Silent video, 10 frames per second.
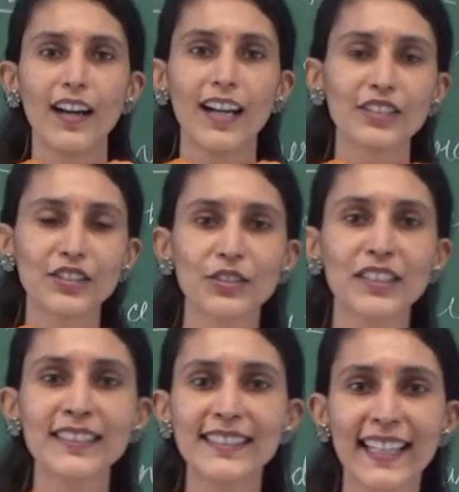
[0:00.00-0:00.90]
Hello
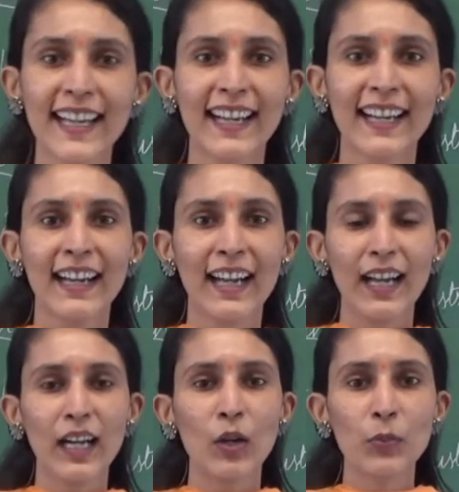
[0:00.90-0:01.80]
students,
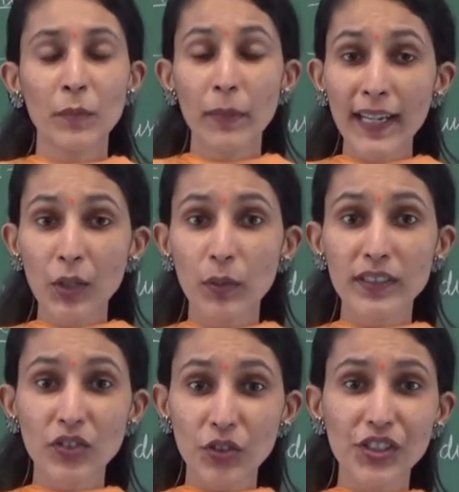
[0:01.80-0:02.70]
we are back
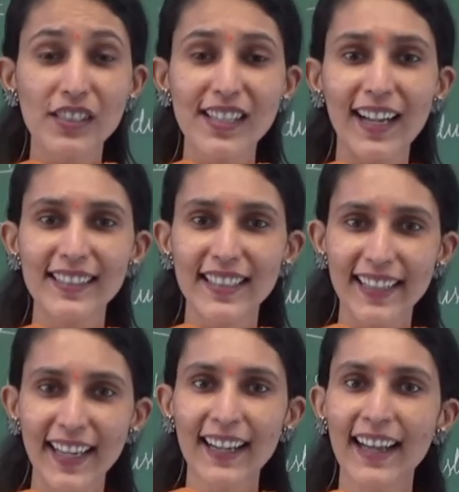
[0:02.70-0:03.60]
with social science
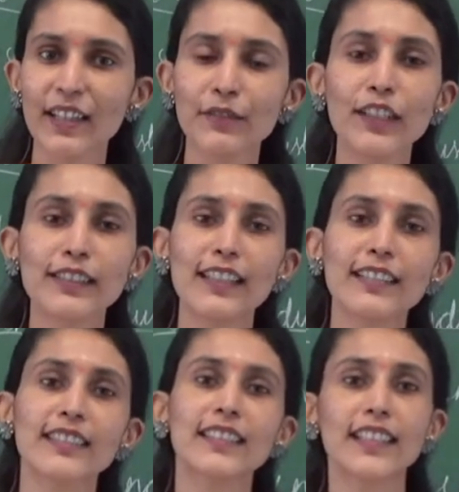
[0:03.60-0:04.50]
again and the first
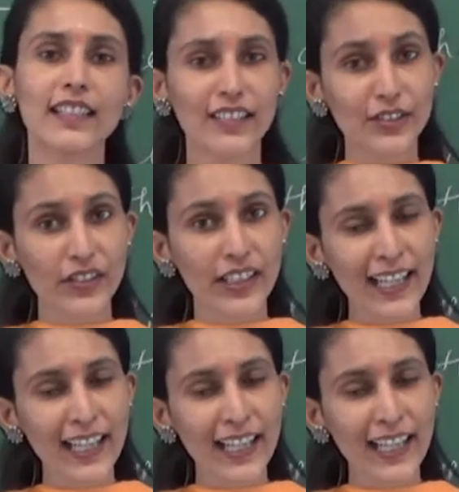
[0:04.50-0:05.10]
lesson in history,